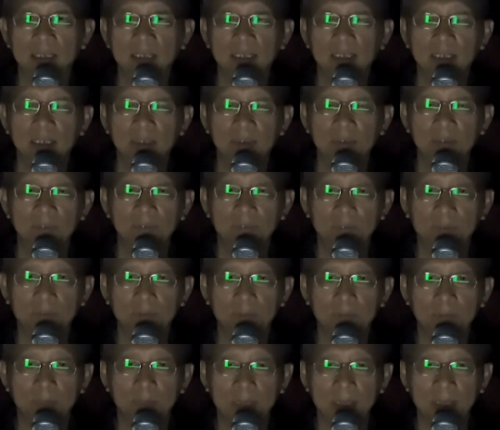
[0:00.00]
skillful
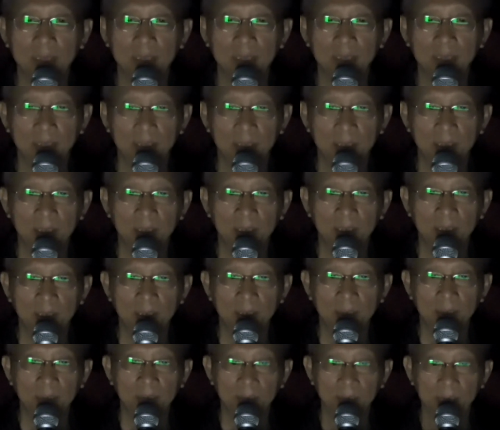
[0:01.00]
means
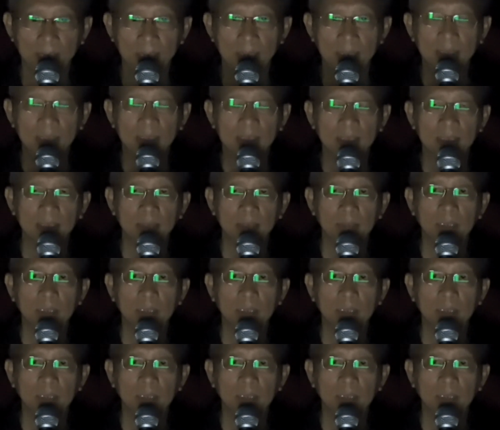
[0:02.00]
to anchor the